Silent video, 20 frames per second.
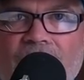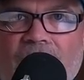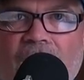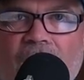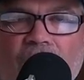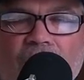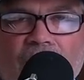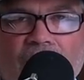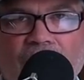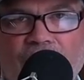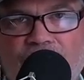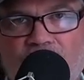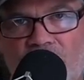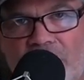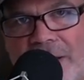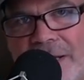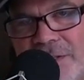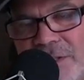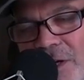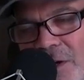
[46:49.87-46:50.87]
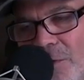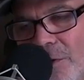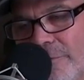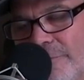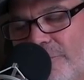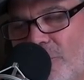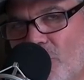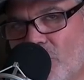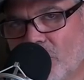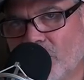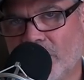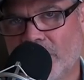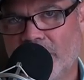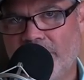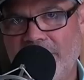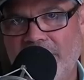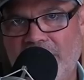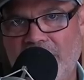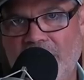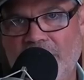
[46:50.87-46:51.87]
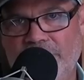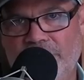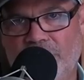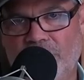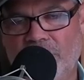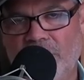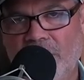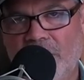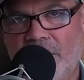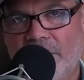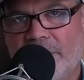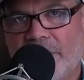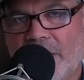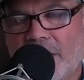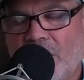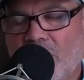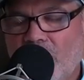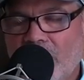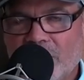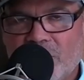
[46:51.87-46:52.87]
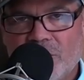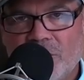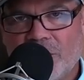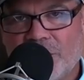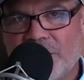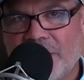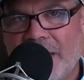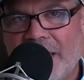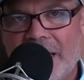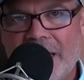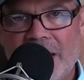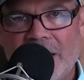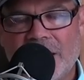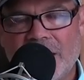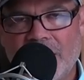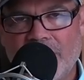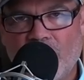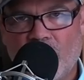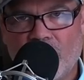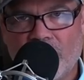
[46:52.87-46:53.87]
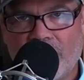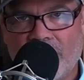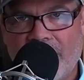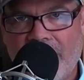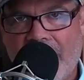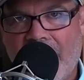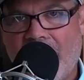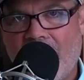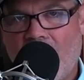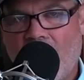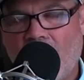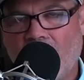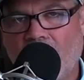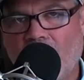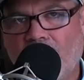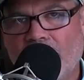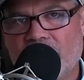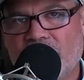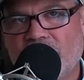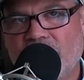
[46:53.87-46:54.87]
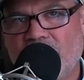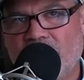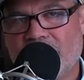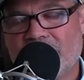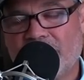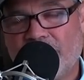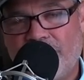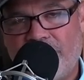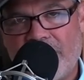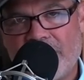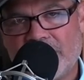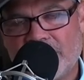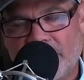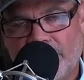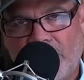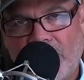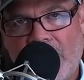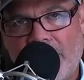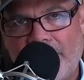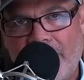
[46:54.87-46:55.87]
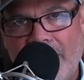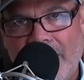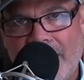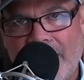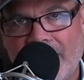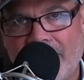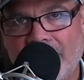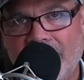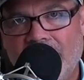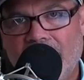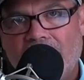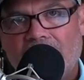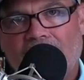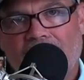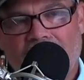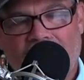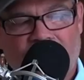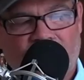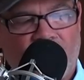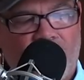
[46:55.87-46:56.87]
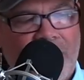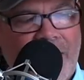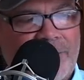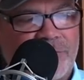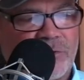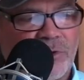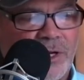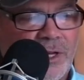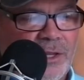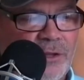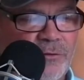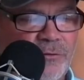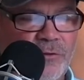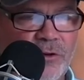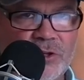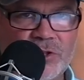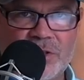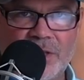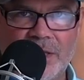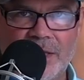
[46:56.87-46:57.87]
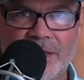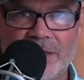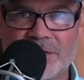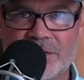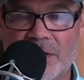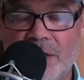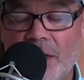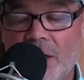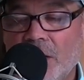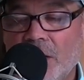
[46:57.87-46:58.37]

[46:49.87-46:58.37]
Now, fertilizing going forward, we're going to be careful, but I don't want you to think anything more than that. All I want you to do is face the problem at hand, and let's go after it. And the first thing is,